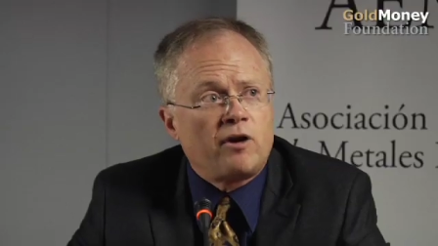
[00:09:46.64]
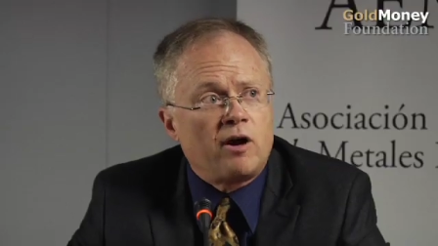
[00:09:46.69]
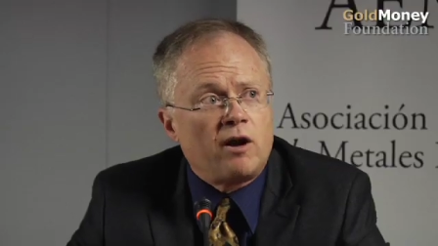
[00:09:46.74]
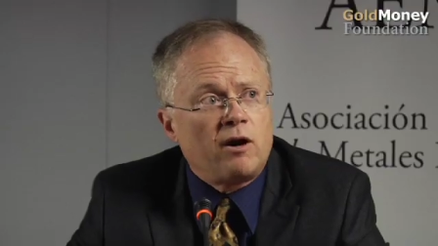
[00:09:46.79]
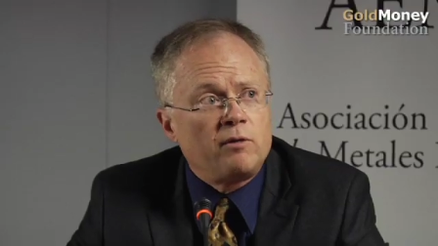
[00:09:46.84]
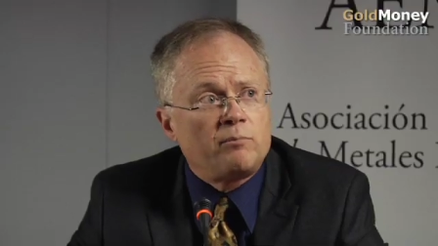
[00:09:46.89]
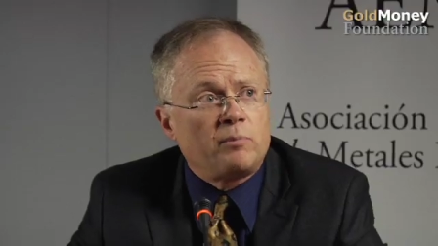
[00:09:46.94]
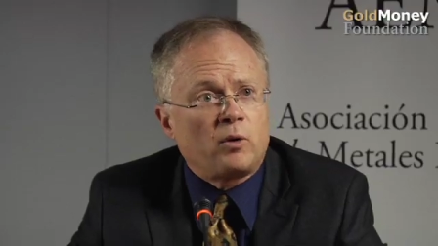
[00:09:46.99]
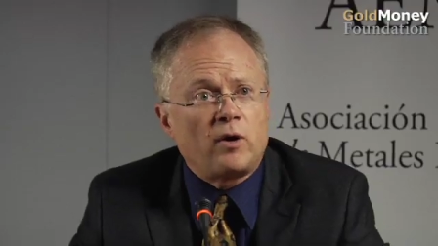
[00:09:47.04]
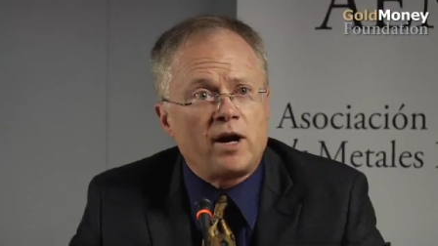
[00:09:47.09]
of
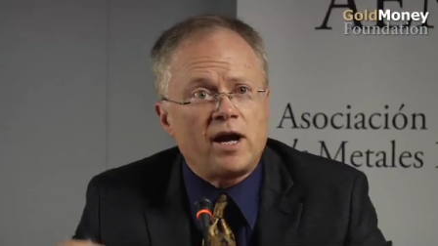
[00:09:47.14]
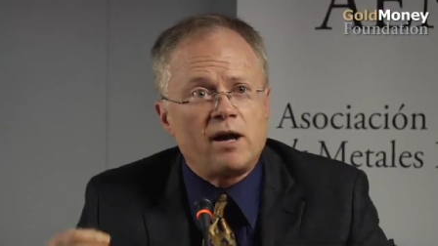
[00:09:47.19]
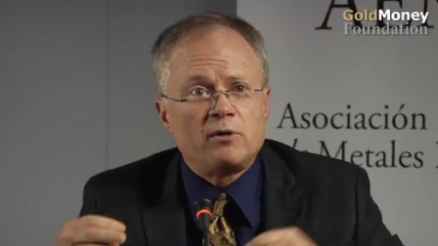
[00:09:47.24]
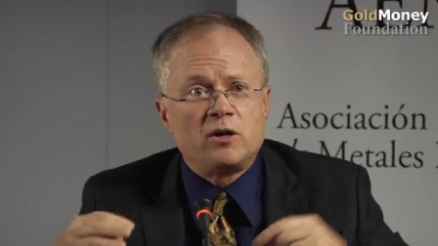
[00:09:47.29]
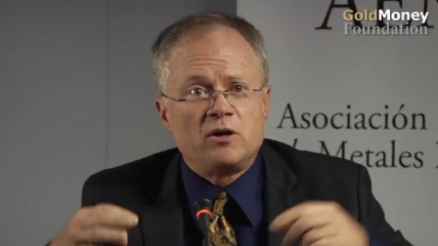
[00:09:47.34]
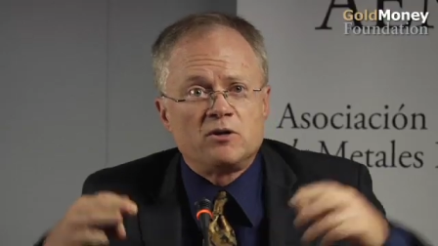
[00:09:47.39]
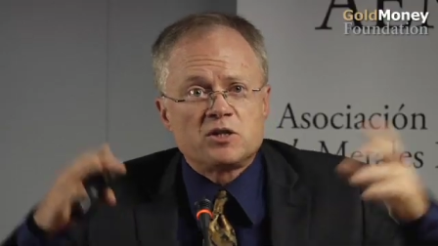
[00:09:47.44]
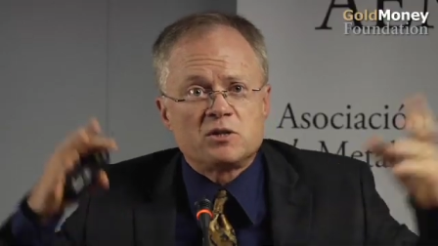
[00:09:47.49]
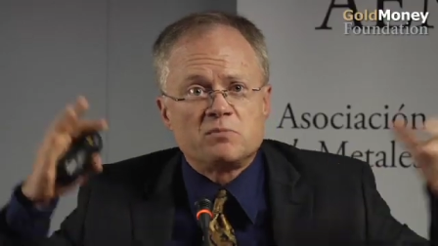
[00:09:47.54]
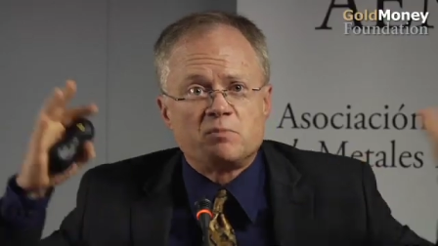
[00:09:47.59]
our
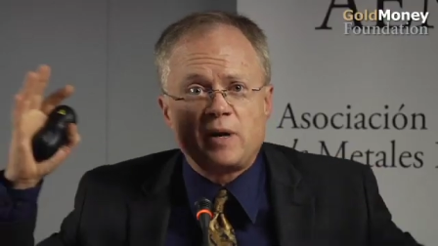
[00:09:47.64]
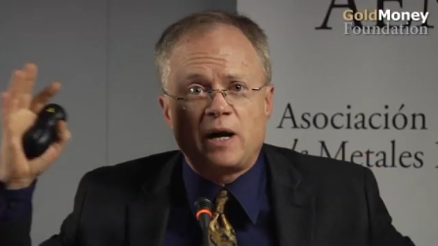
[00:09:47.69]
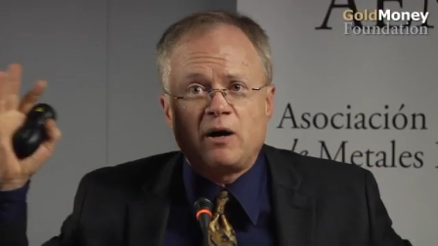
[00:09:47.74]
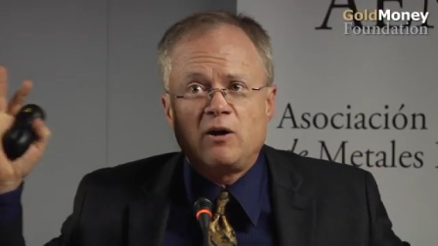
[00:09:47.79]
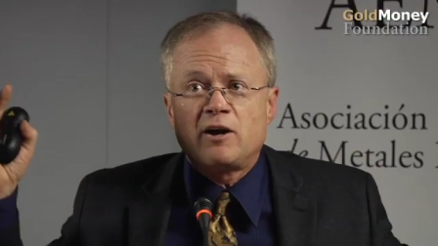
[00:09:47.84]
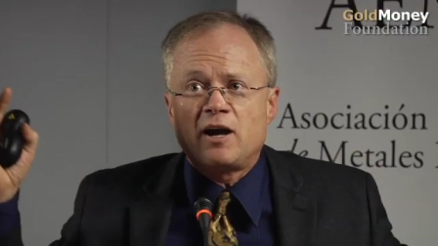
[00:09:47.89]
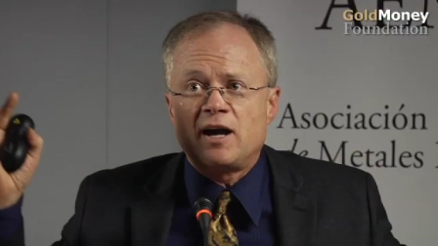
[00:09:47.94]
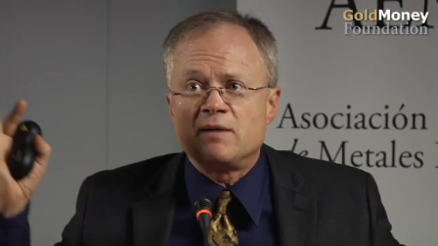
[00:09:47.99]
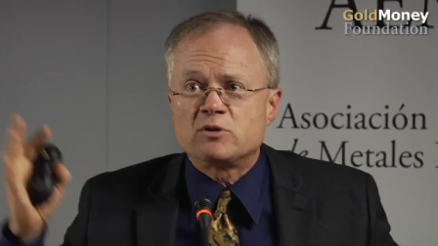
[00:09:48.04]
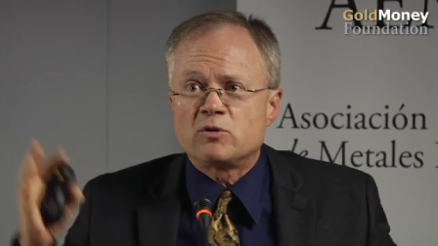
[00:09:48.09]
parameters and
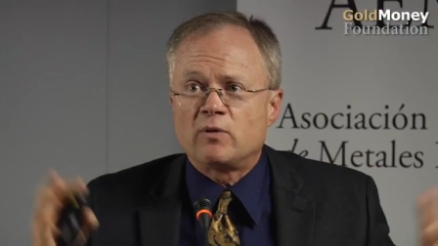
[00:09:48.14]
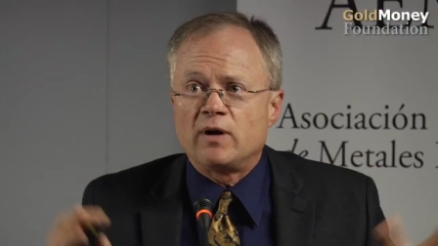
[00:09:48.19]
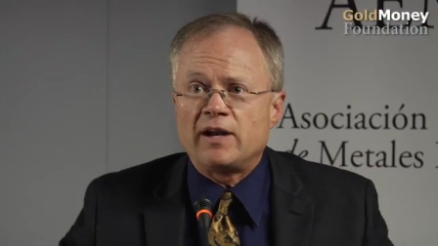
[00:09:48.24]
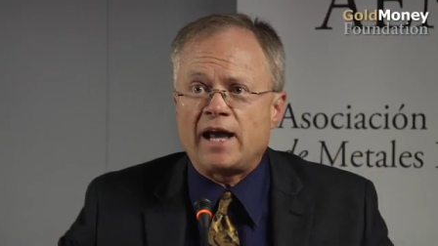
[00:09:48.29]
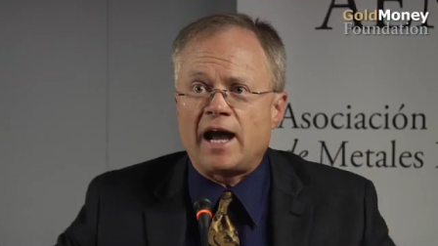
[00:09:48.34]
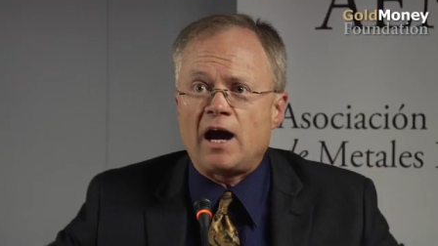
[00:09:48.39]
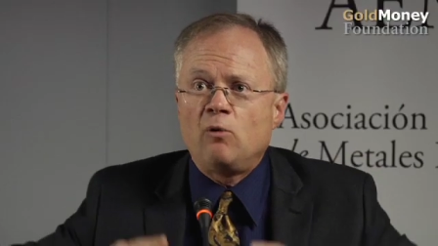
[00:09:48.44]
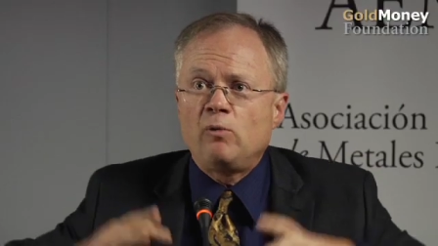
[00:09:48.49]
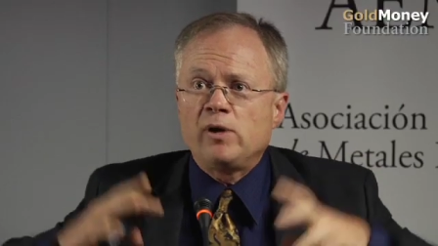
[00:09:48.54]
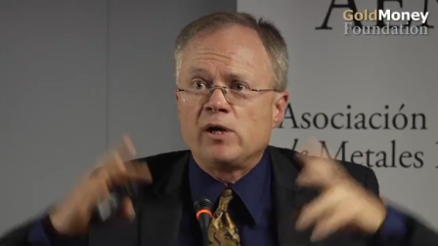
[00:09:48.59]
paradigms
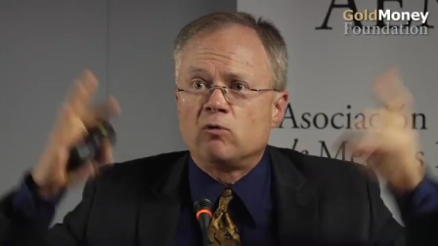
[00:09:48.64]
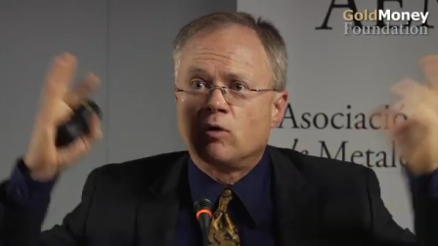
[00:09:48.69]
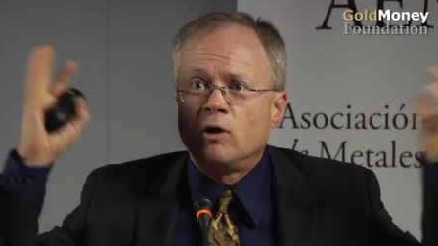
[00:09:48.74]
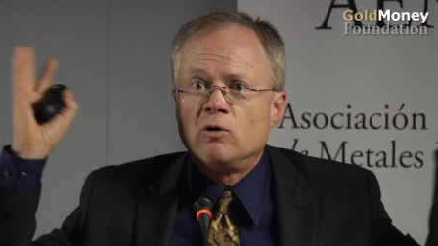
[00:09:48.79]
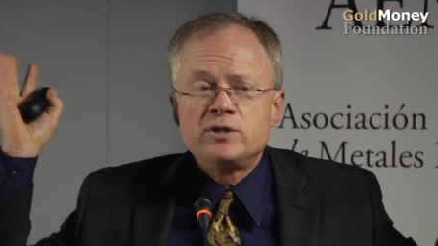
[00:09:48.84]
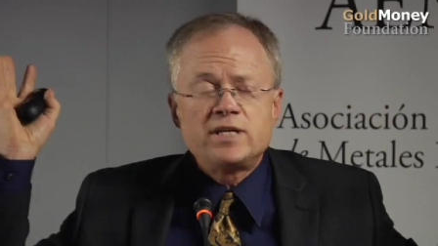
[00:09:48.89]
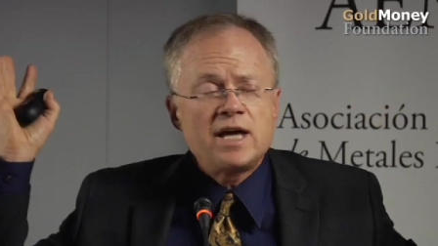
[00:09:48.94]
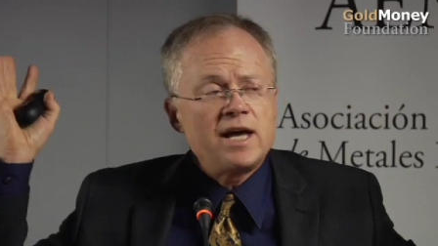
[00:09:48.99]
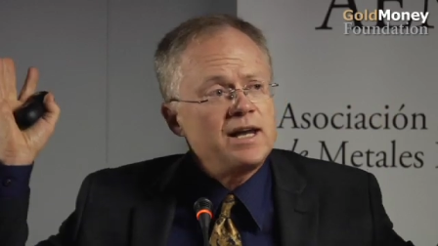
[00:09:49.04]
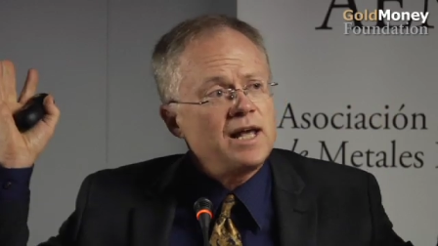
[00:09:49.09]
around how we
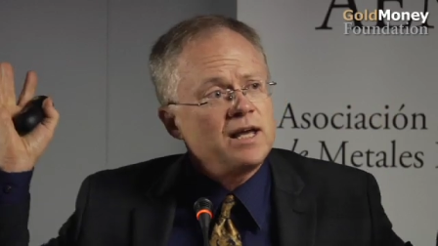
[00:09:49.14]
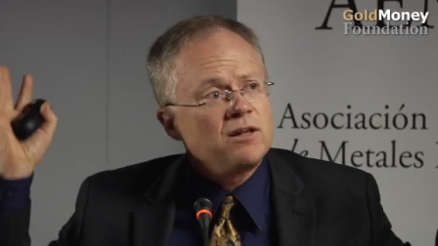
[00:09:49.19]
grow debt